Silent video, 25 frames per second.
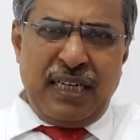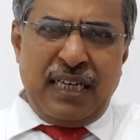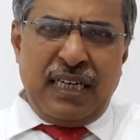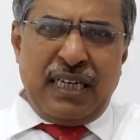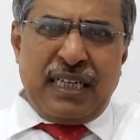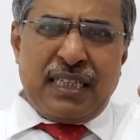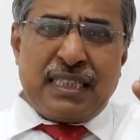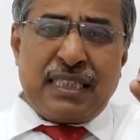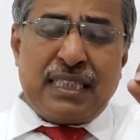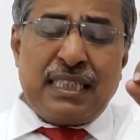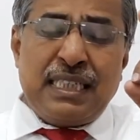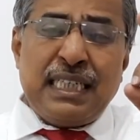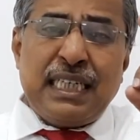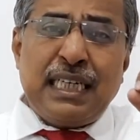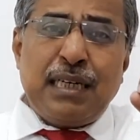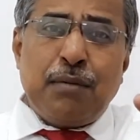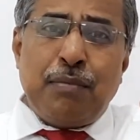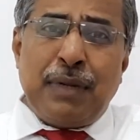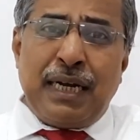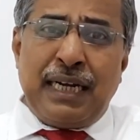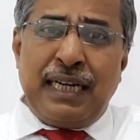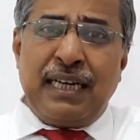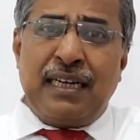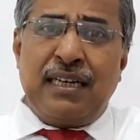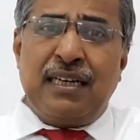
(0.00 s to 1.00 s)
Seek
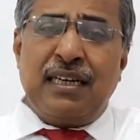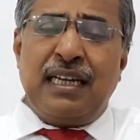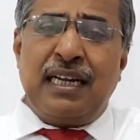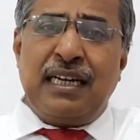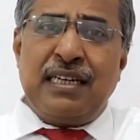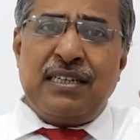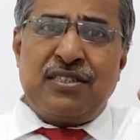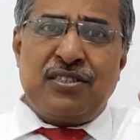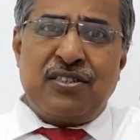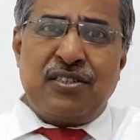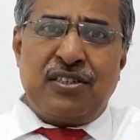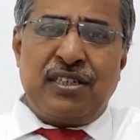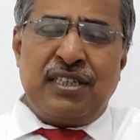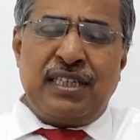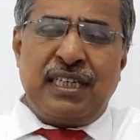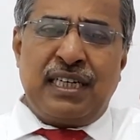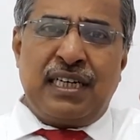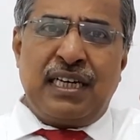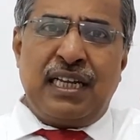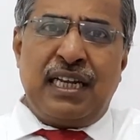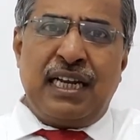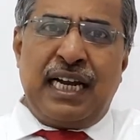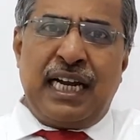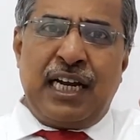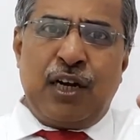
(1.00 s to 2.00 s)
medical and surgical
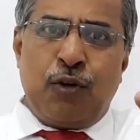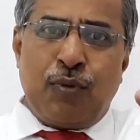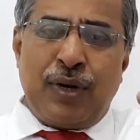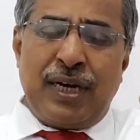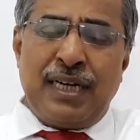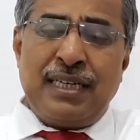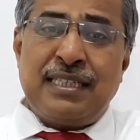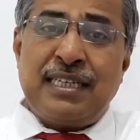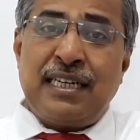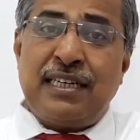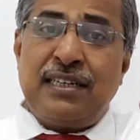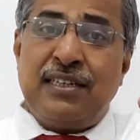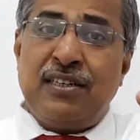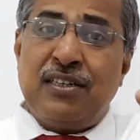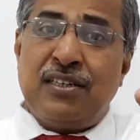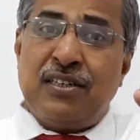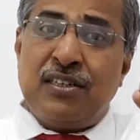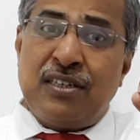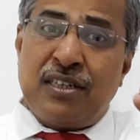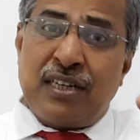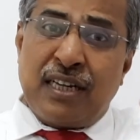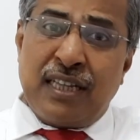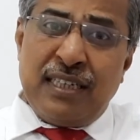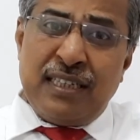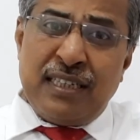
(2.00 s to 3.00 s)
advice at the
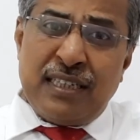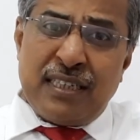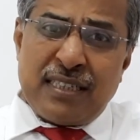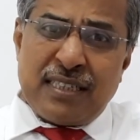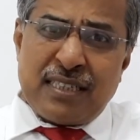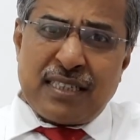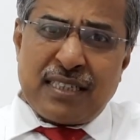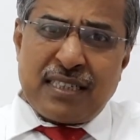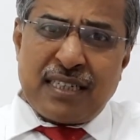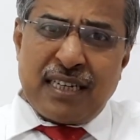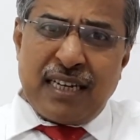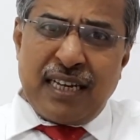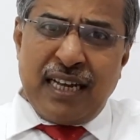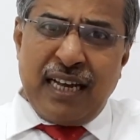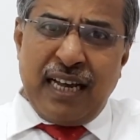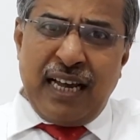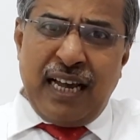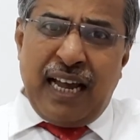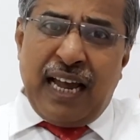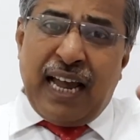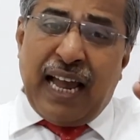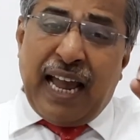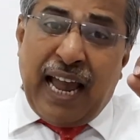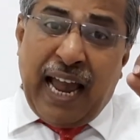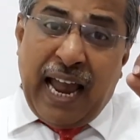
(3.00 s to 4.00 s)
earliest,
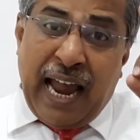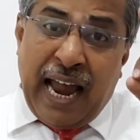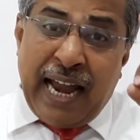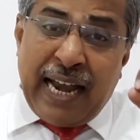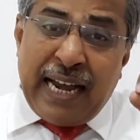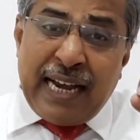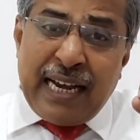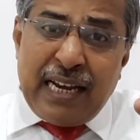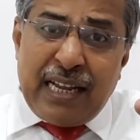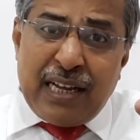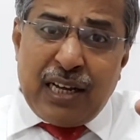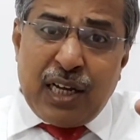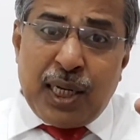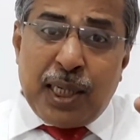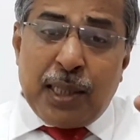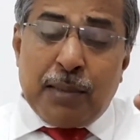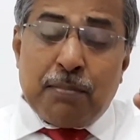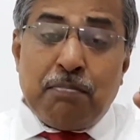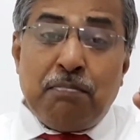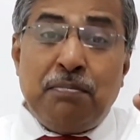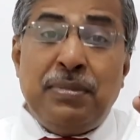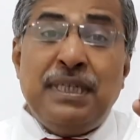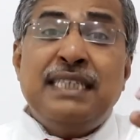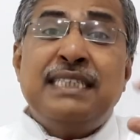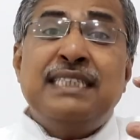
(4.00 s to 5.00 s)
and
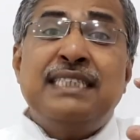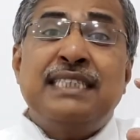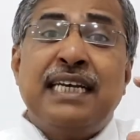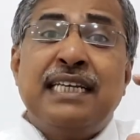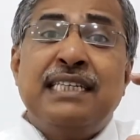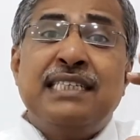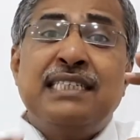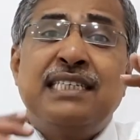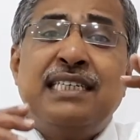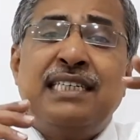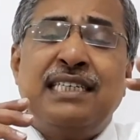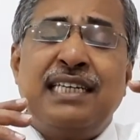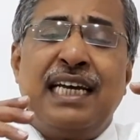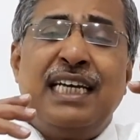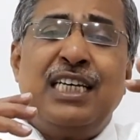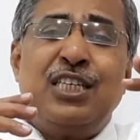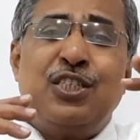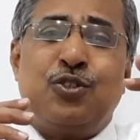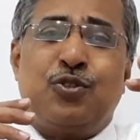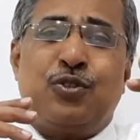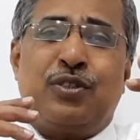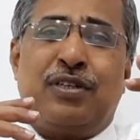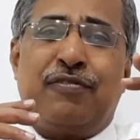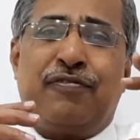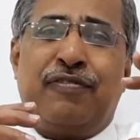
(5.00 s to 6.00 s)
be sensitized to
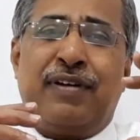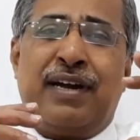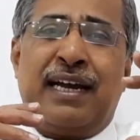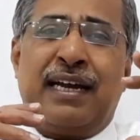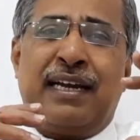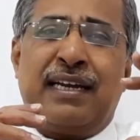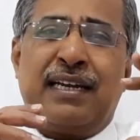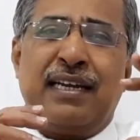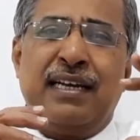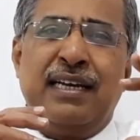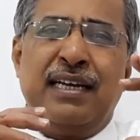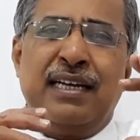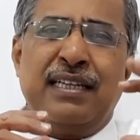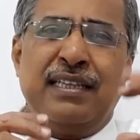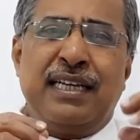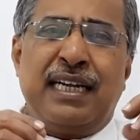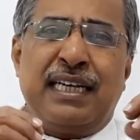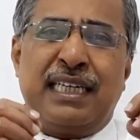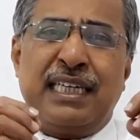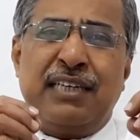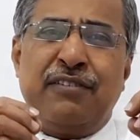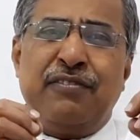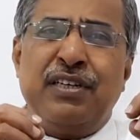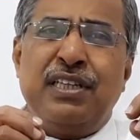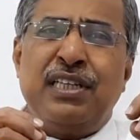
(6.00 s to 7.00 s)
the fact that
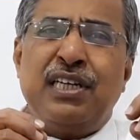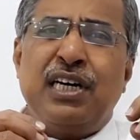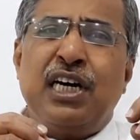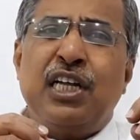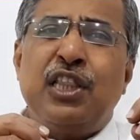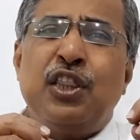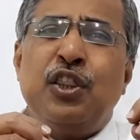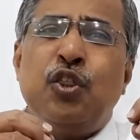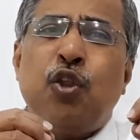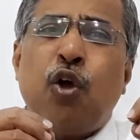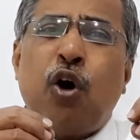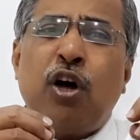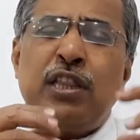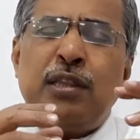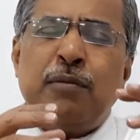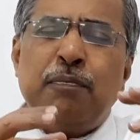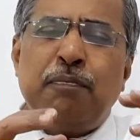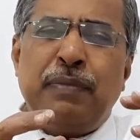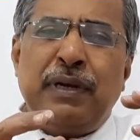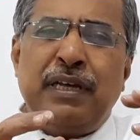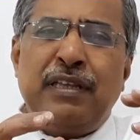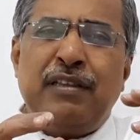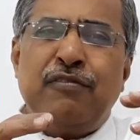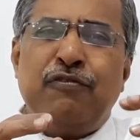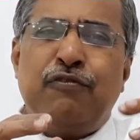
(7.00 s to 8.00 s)
even a
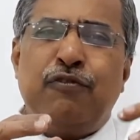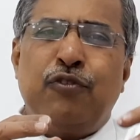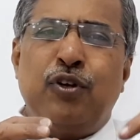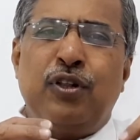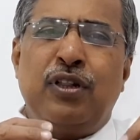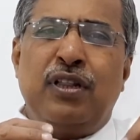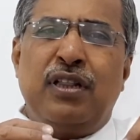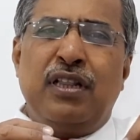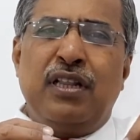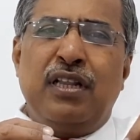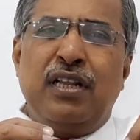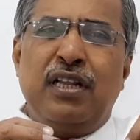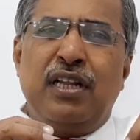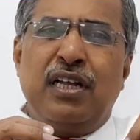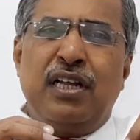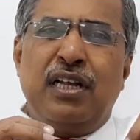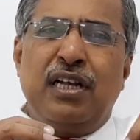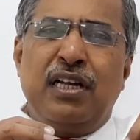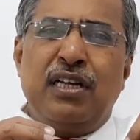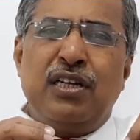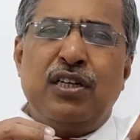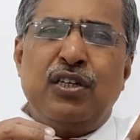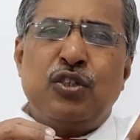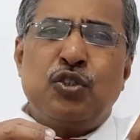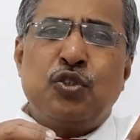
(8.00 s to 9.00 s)
non-painful,
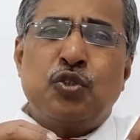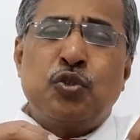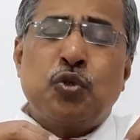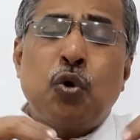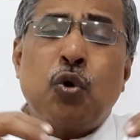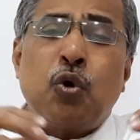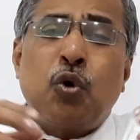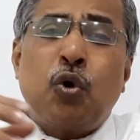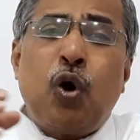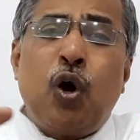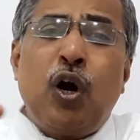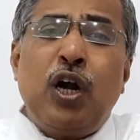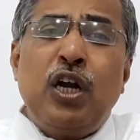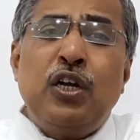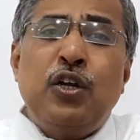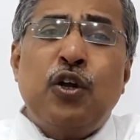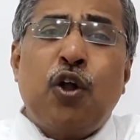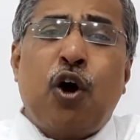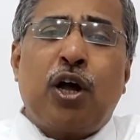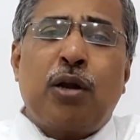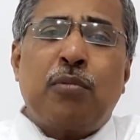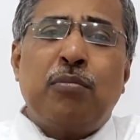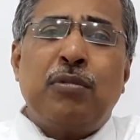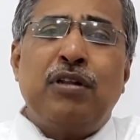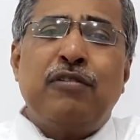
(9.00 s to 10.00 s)
so-called
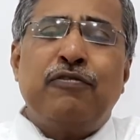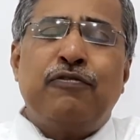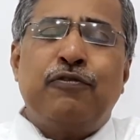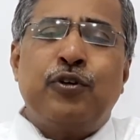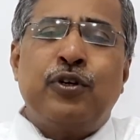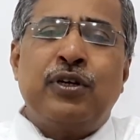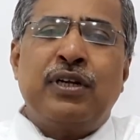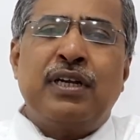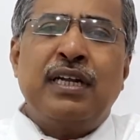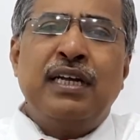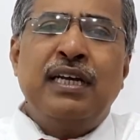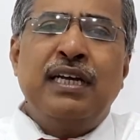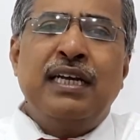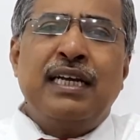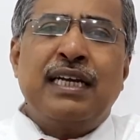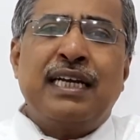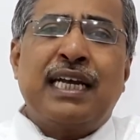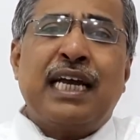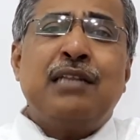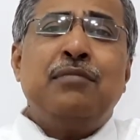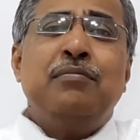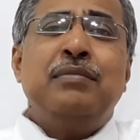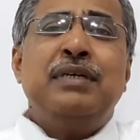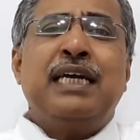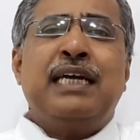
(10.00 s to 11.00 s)
normal foot
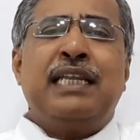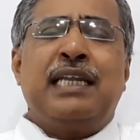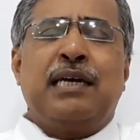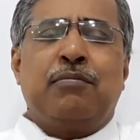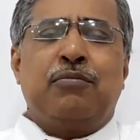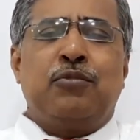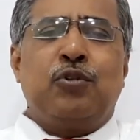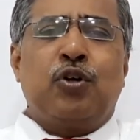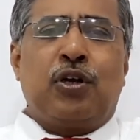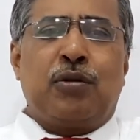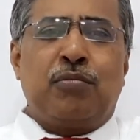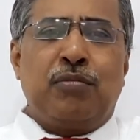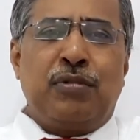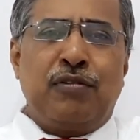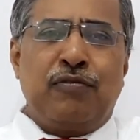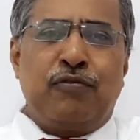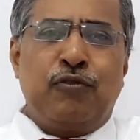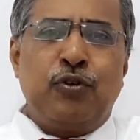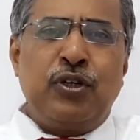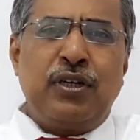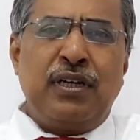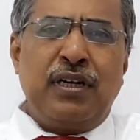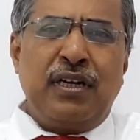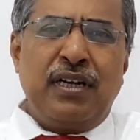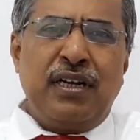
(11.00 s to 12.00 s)
can be an abnormal foot,